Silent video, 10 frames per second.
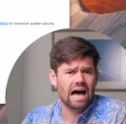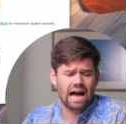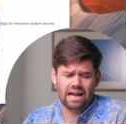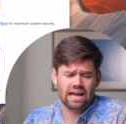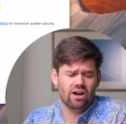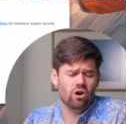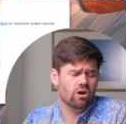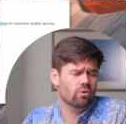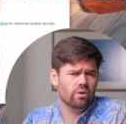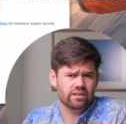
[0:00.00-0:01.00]
I
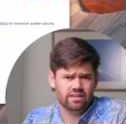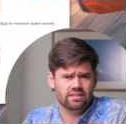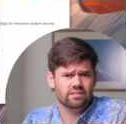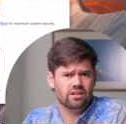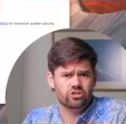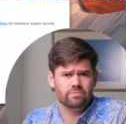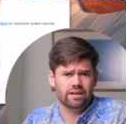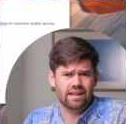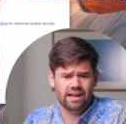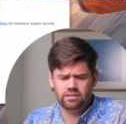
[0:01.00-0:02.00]
always SSH into my
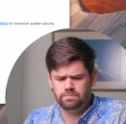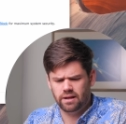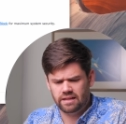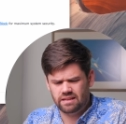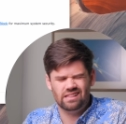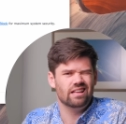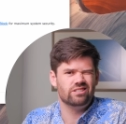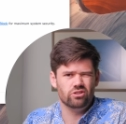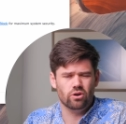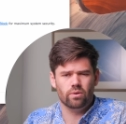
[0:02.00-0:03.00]
NAS, but
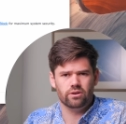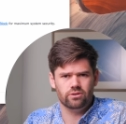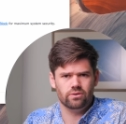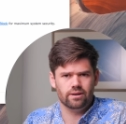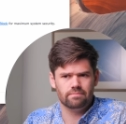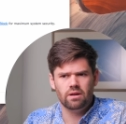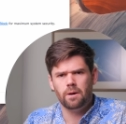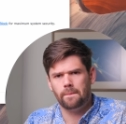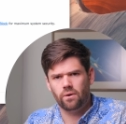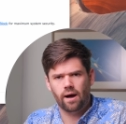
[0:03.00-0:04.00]
unless you know what you're doing,
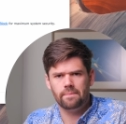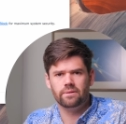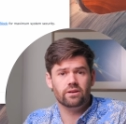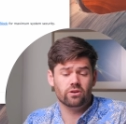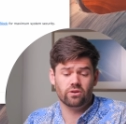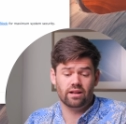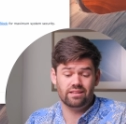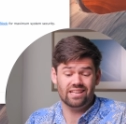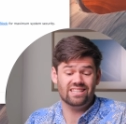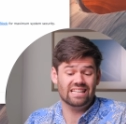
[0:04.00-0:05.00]
probably a good
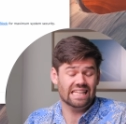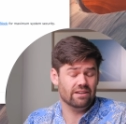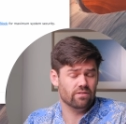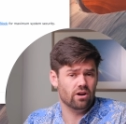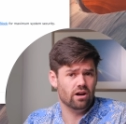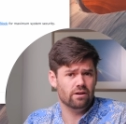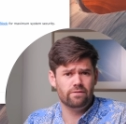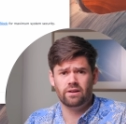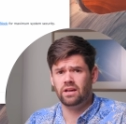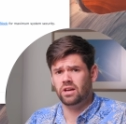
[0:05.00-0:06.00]
idea to leave
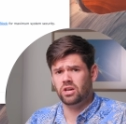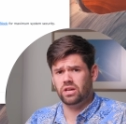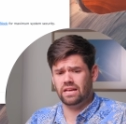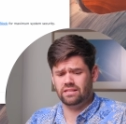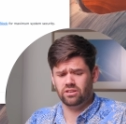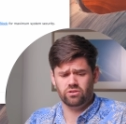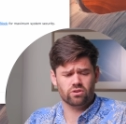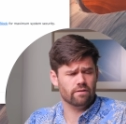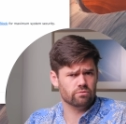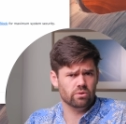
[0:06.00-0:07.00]
off until you're
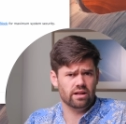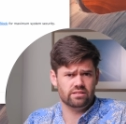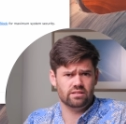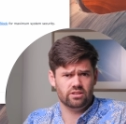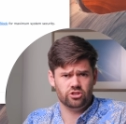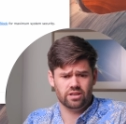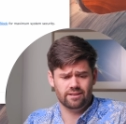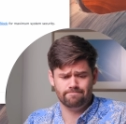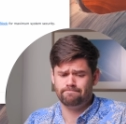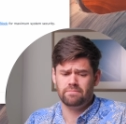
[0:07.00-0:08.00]
comfortable SSHing
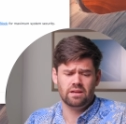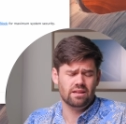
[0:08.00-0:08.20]
in,